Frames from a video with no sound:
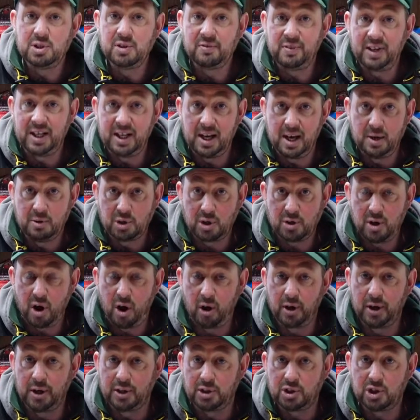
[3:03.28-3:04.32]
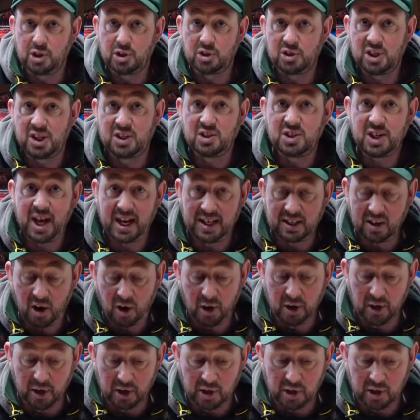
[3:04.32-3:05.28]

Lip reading: videos on height adjusting, setting height